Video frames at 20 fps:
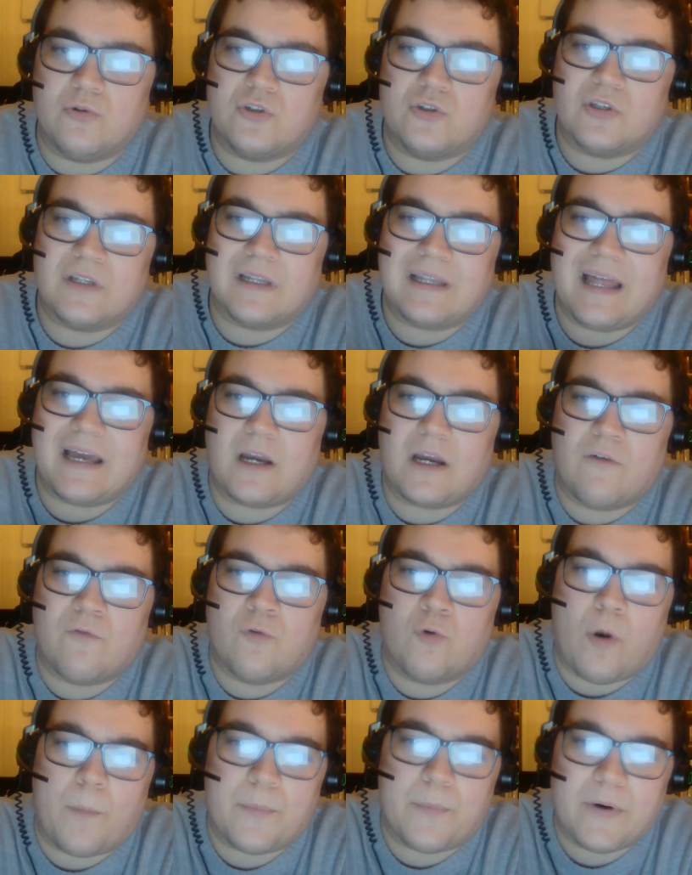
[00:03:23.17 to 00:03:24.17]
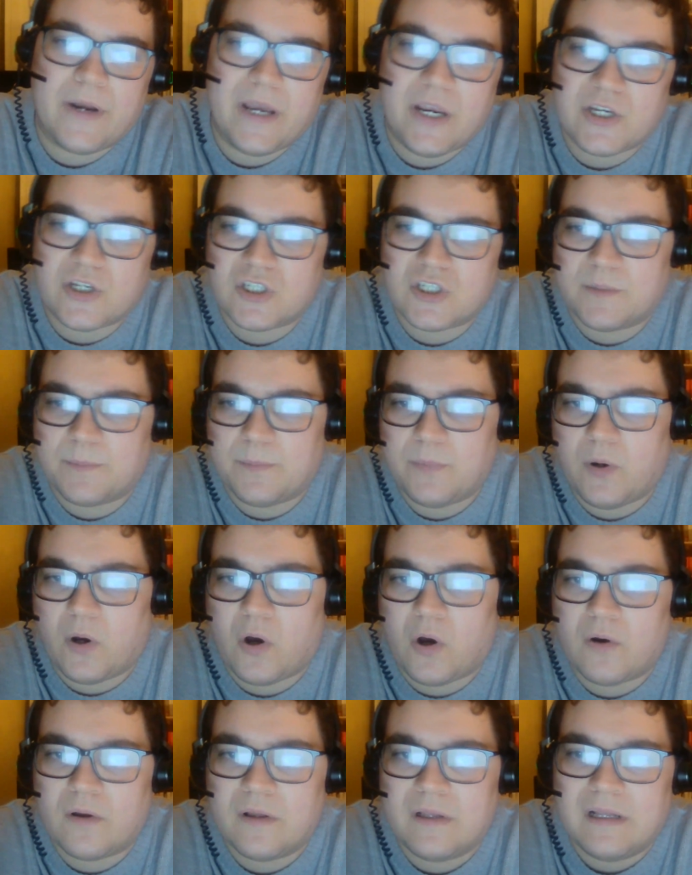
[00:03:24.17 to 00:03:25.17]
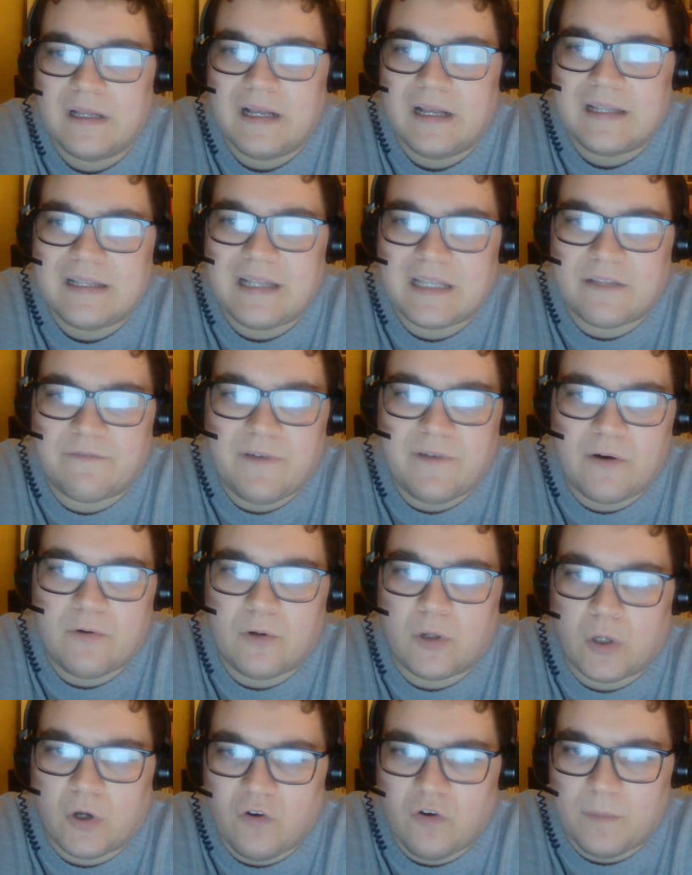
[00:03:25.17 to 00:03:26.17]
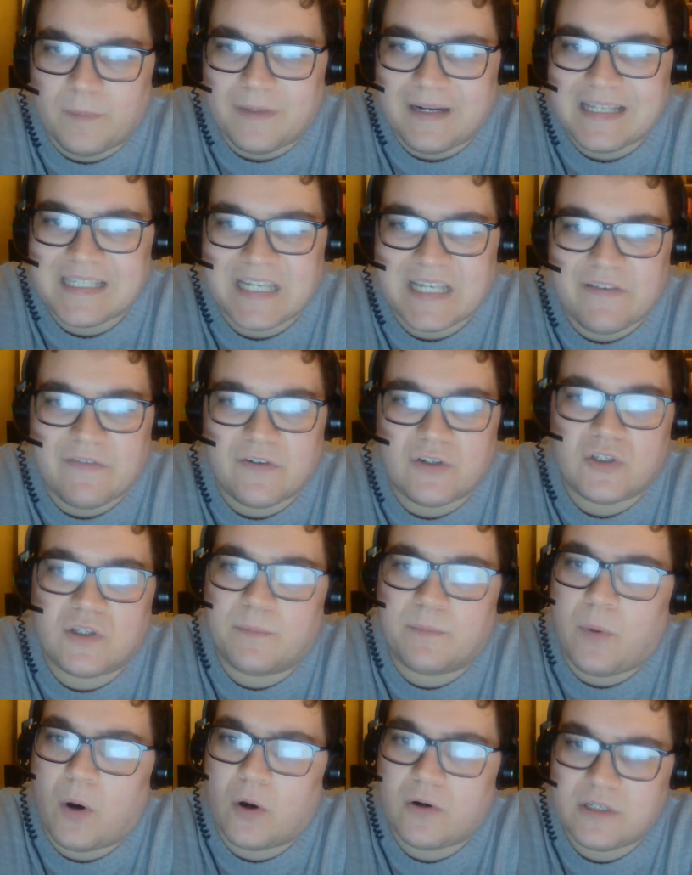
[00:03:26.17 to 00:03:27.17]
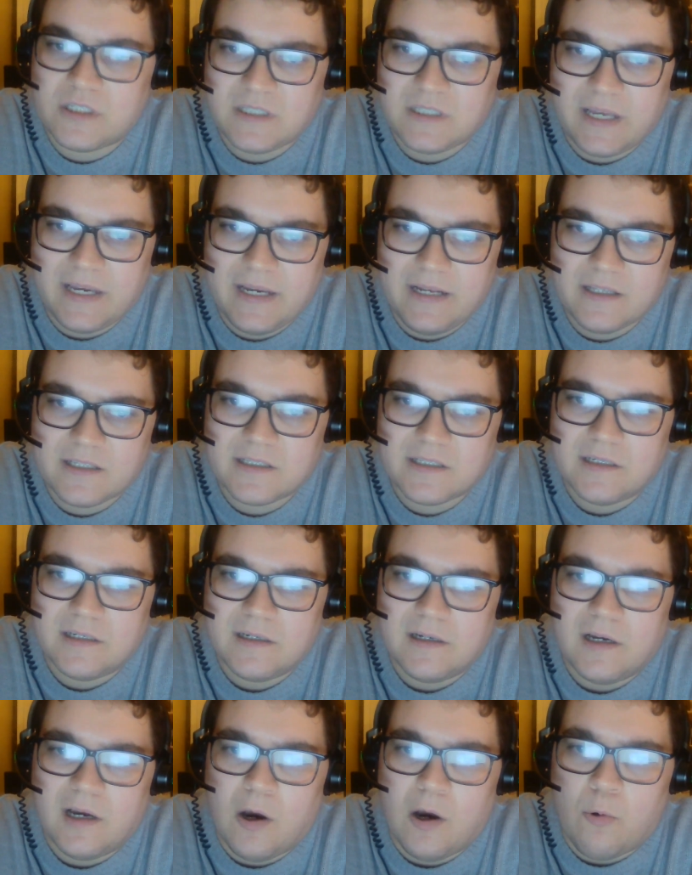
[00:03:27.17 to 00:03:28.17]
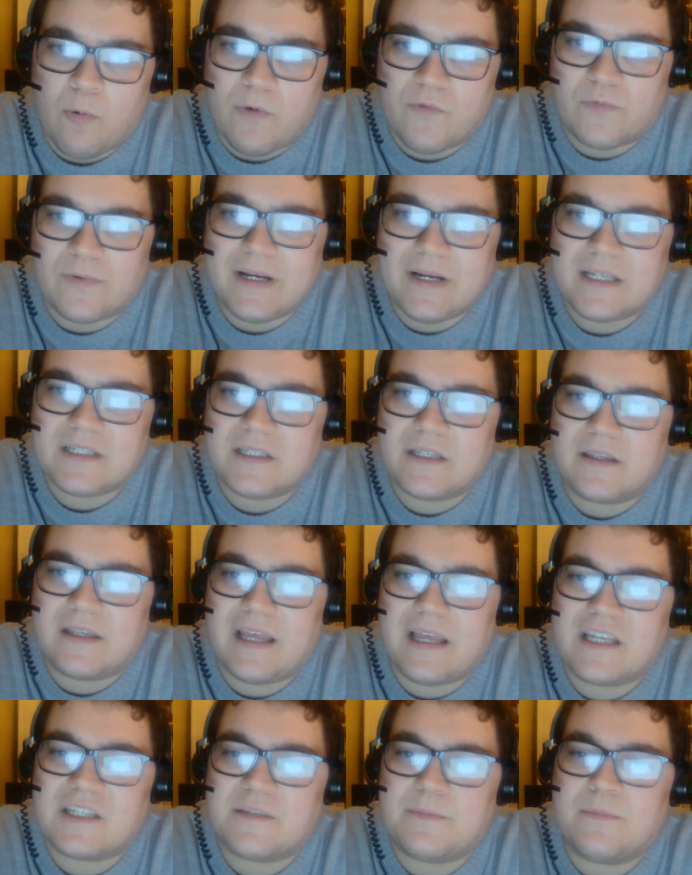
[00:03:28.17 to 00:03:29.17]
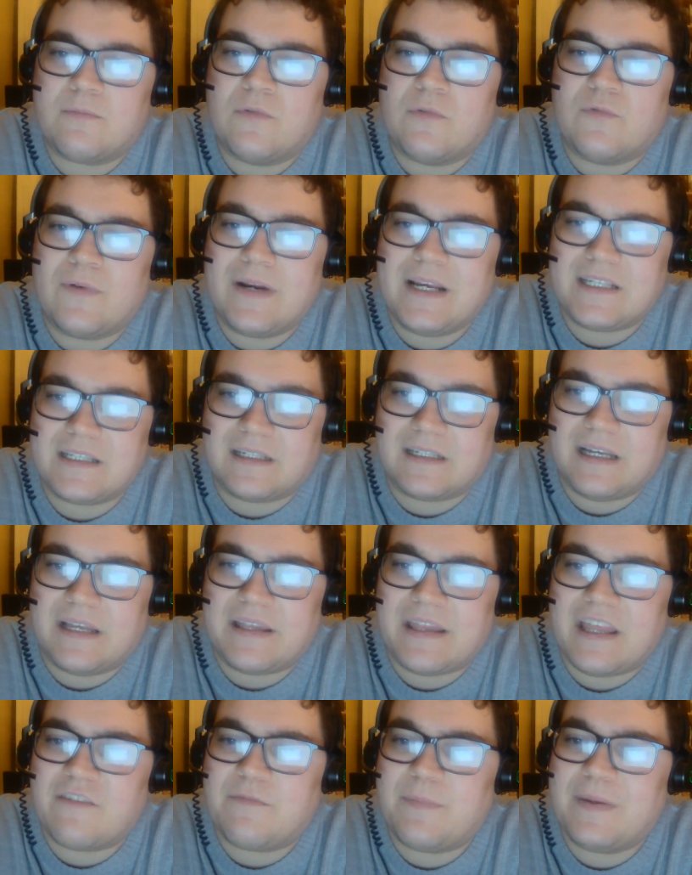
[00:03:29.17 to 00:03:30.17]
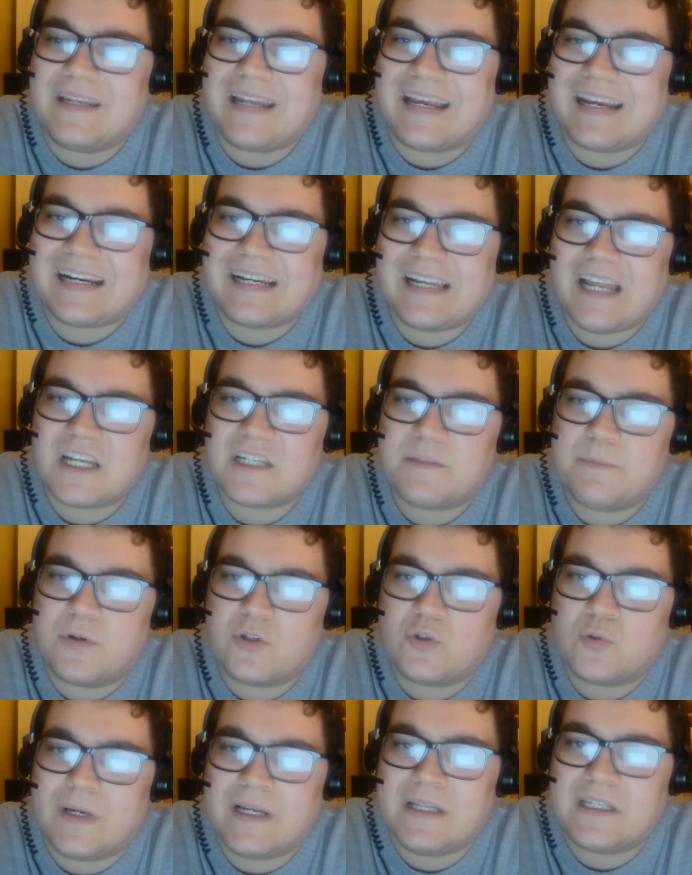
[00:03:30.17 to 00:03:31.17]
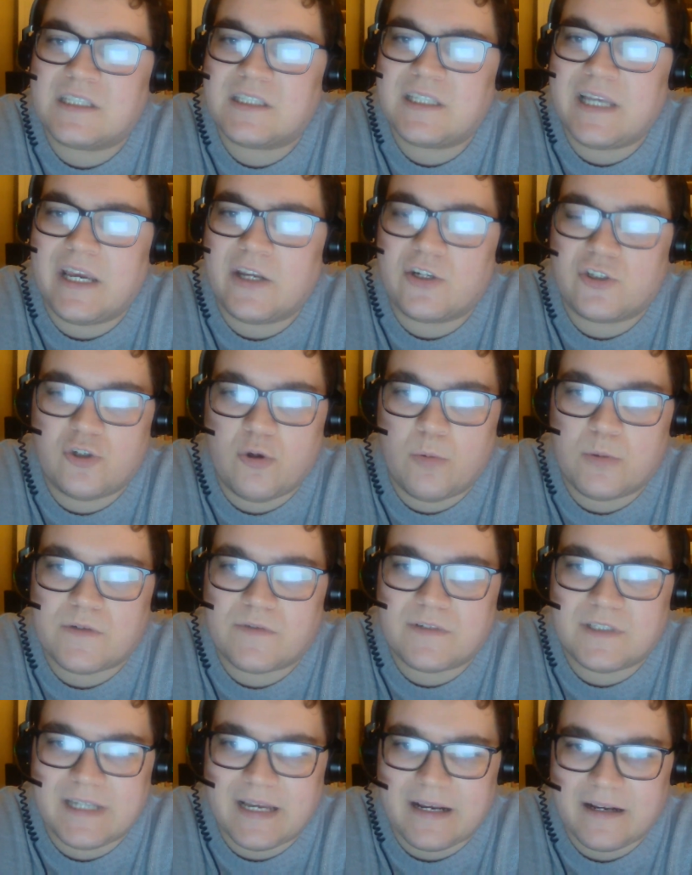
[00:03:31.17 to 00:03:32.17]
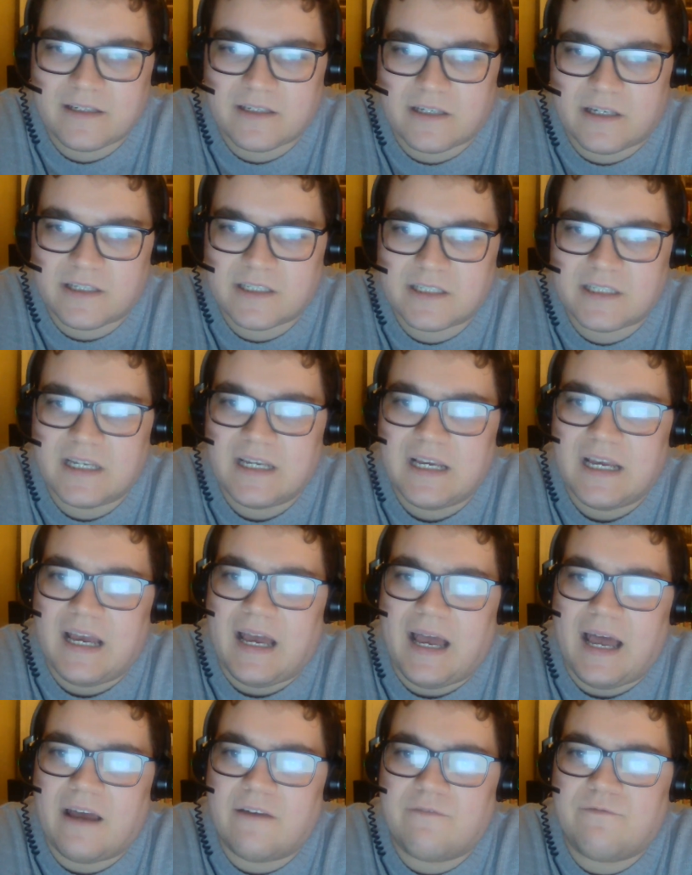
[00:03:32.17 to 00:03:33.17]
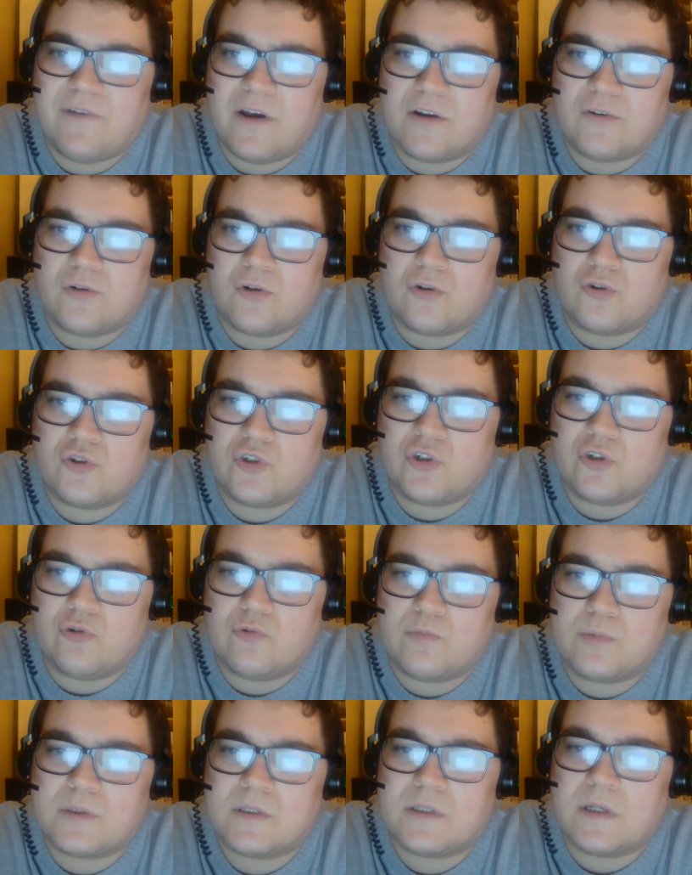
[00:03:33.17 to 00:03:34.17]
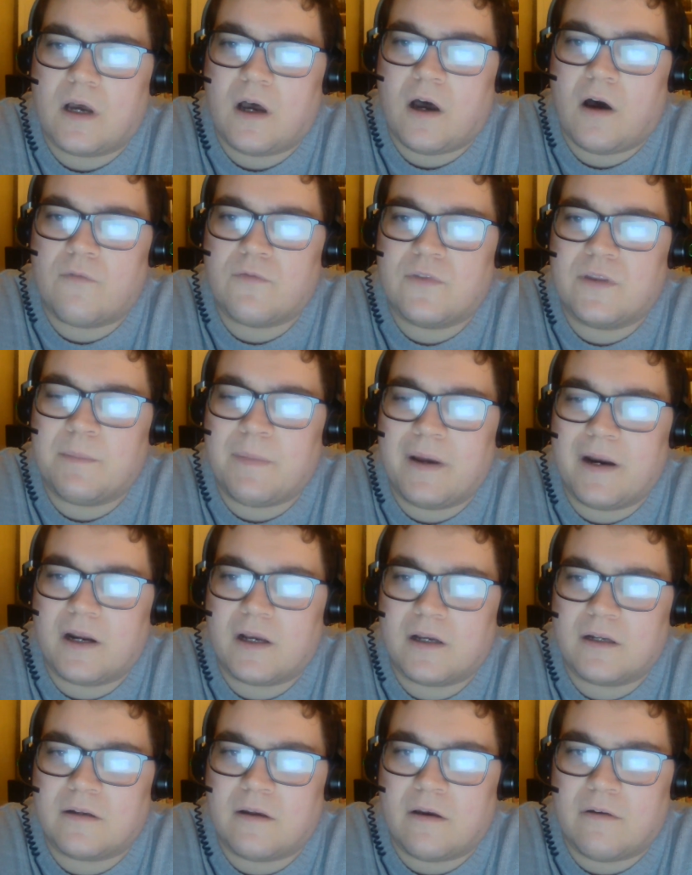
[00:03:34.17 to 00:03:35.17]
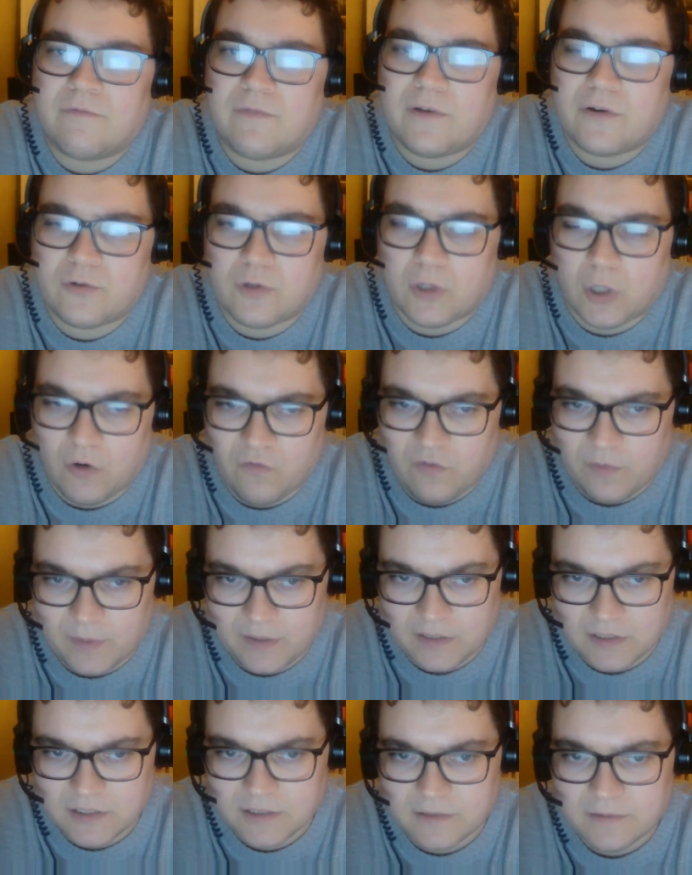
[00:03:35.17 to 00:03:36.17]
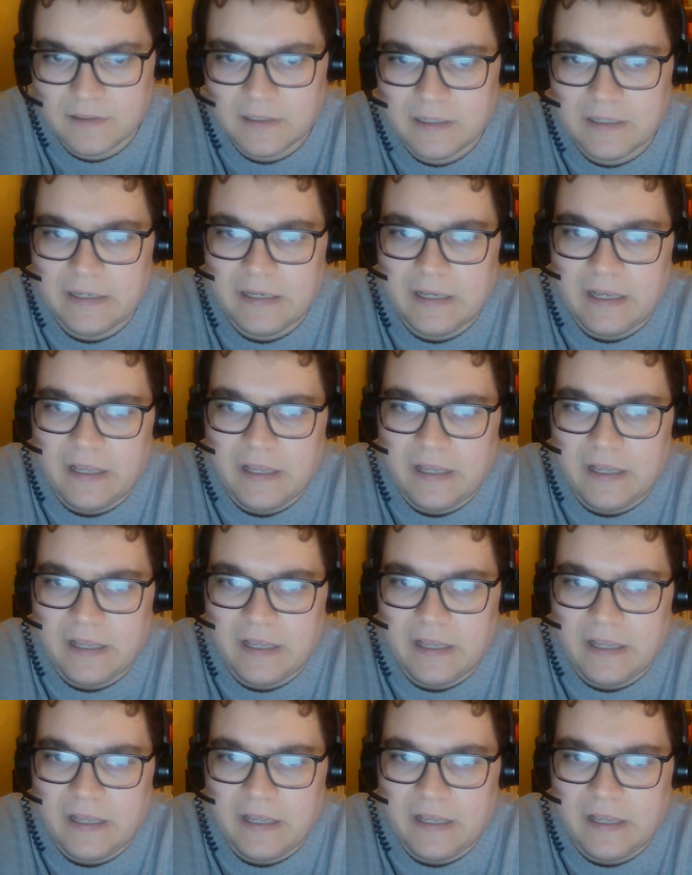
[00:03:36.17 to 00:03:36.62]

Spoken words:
due to the lack of cooperation and support that the federal government is giving to the border states. Recently there has been a clash between state troops of Texas and federal troops of the American federal government.